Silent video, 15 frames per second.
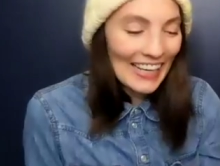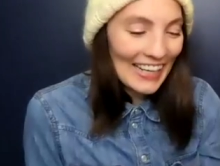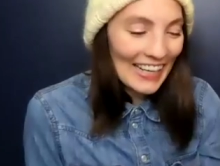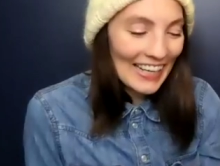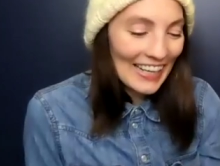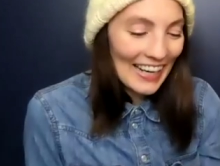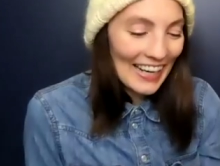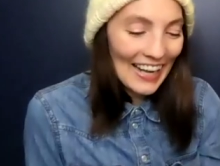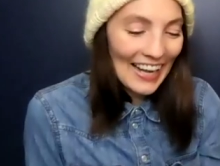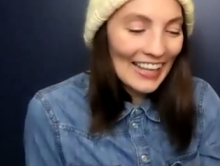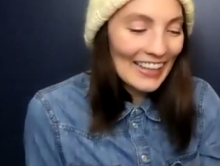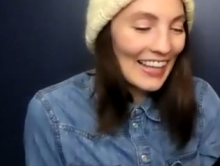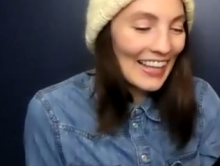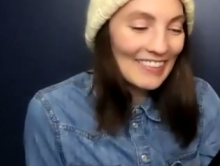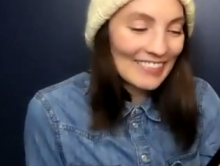yeah.
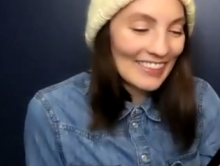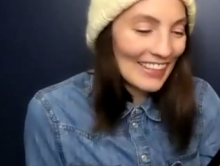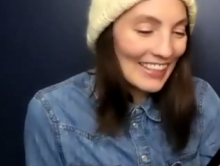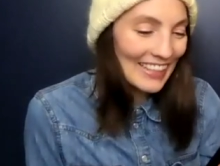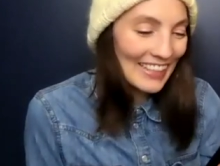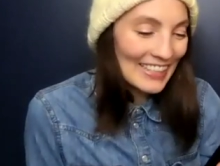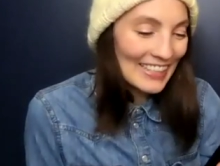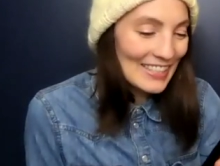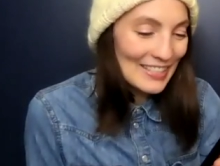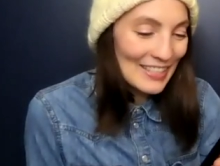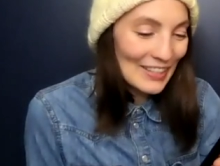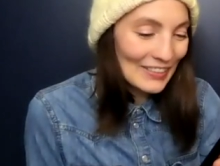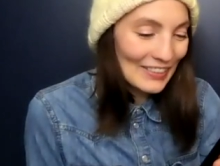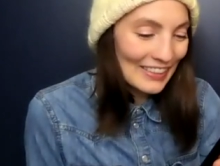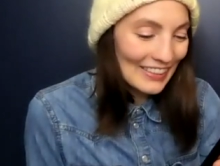I love it. It's
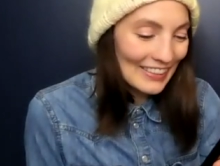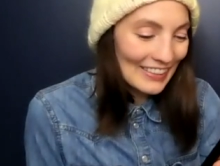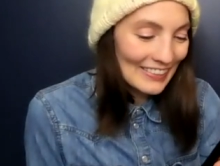so cute.